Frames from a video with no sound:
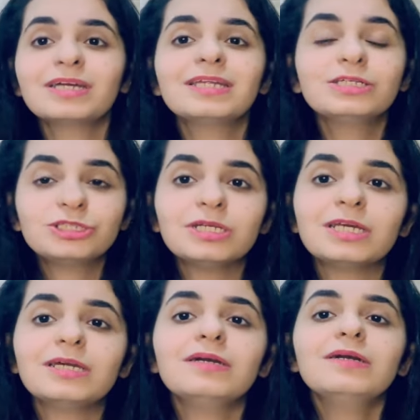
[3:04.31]

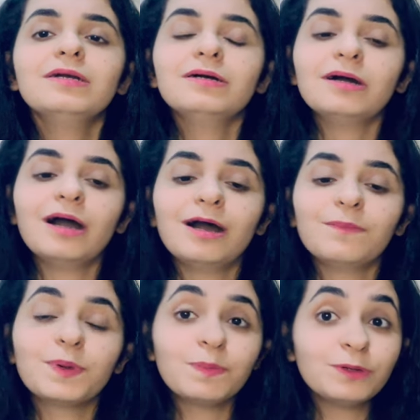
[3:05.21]
Initially, uh,
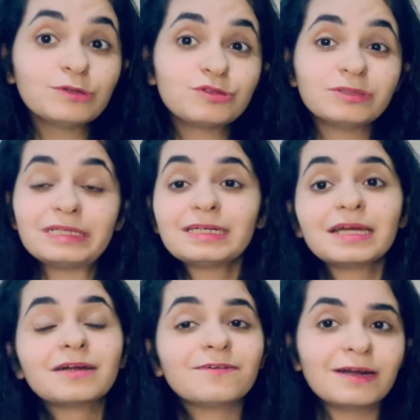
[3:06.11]
people used to really
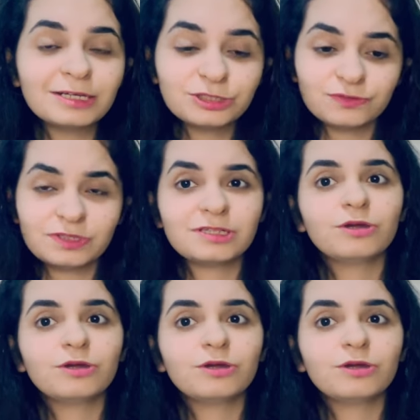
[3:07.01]
take advantage of this,